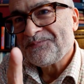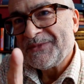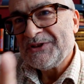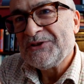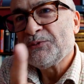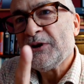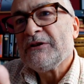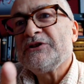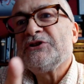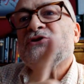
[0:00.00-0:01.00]
this is where
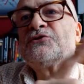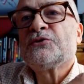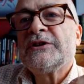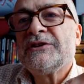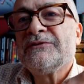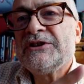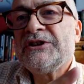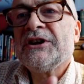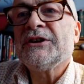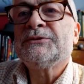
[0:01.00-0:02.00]
I destroyed the
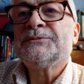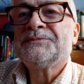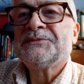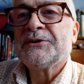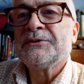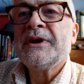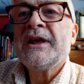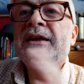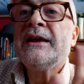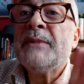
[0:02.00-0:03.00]
video. So
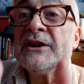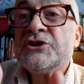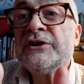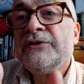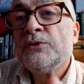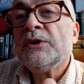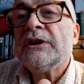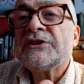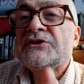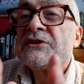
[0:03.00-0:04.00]
imagine, if you will,
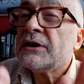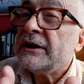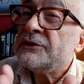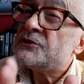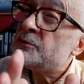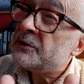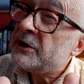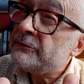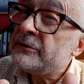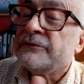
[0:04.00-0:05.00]
a slightly
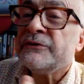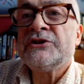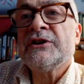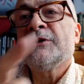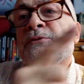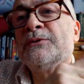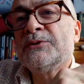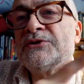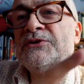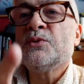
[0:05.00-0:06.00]
superior video that
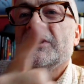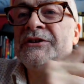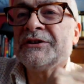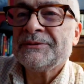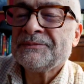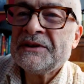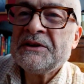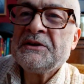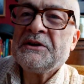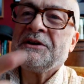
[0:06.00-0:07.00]
was the one I
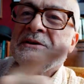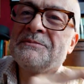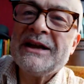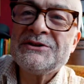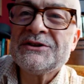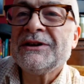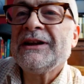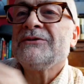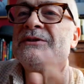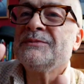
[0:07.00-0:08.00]
made
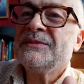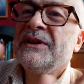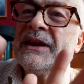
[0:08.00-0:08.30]
earlier, and think how